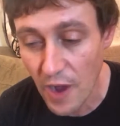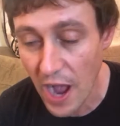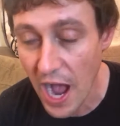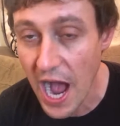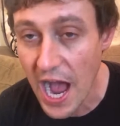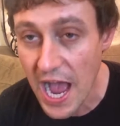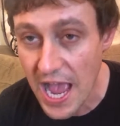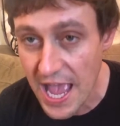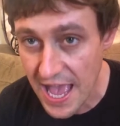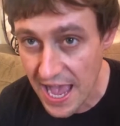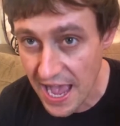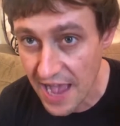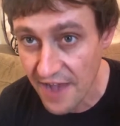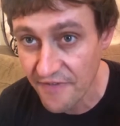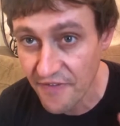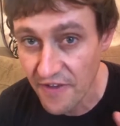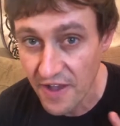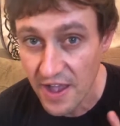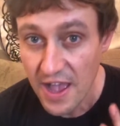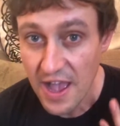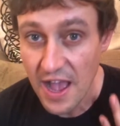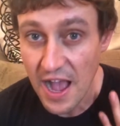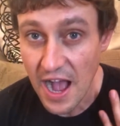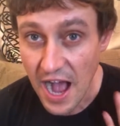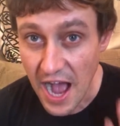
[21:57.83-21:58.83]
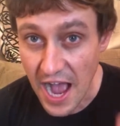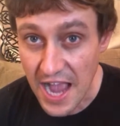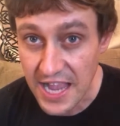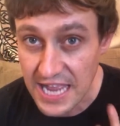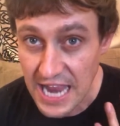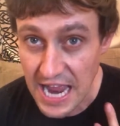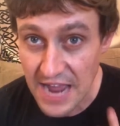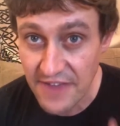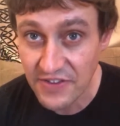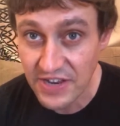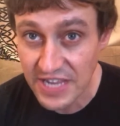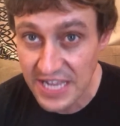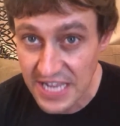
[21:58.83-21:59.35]
I have, I can
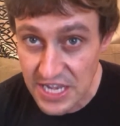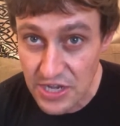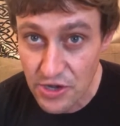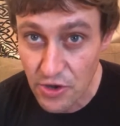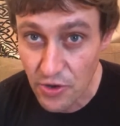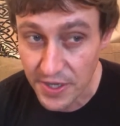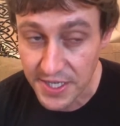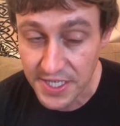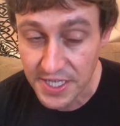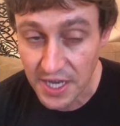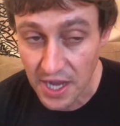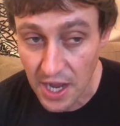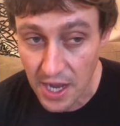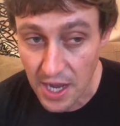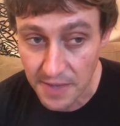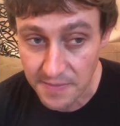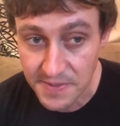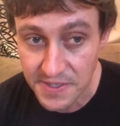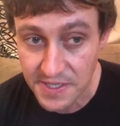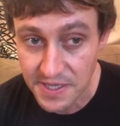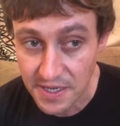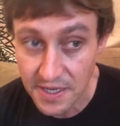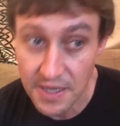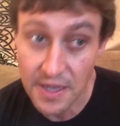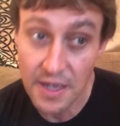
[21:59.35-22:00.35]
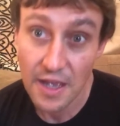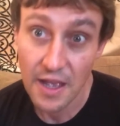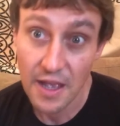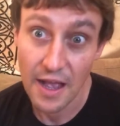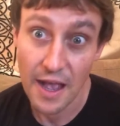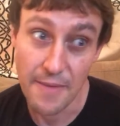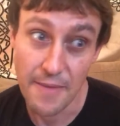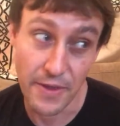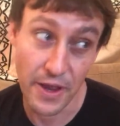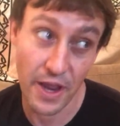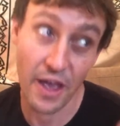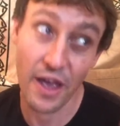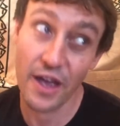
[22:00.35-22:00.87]
have an ego at times. I
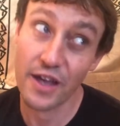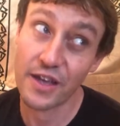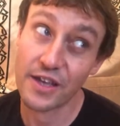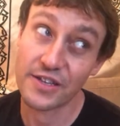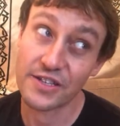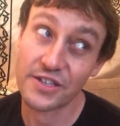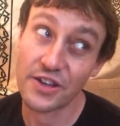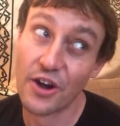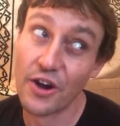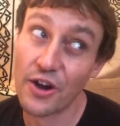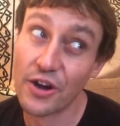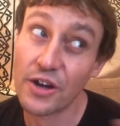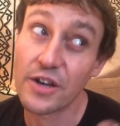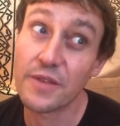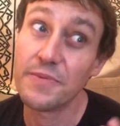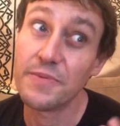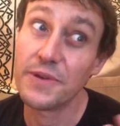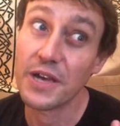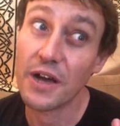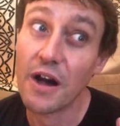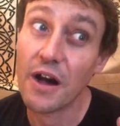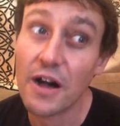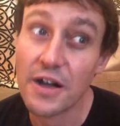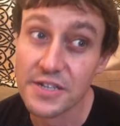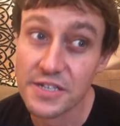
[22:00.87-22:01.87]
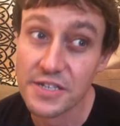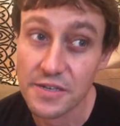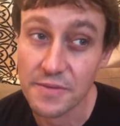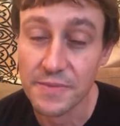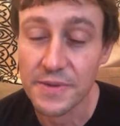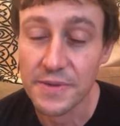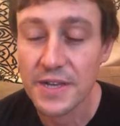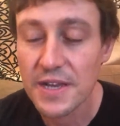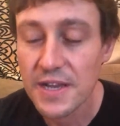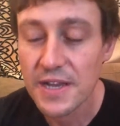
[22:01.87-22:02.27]
mean, heck, it's hard to be awesome.